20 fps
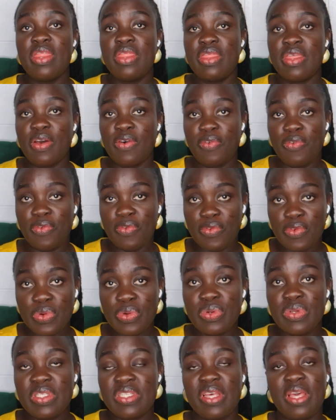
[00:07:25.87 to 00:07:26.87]
the
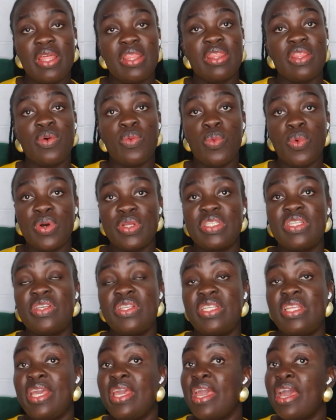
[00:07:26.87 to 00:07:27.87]
food and the water
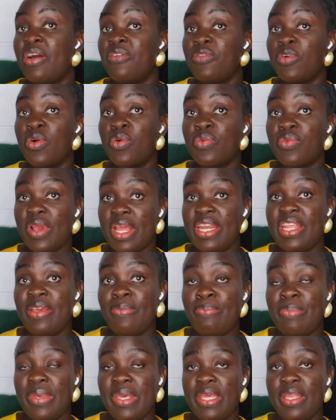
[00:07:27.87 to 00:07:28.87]
they have already
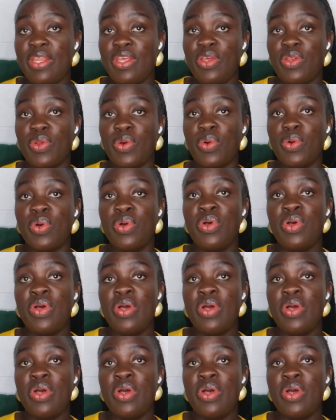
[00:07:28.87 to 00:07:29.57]
been, you know,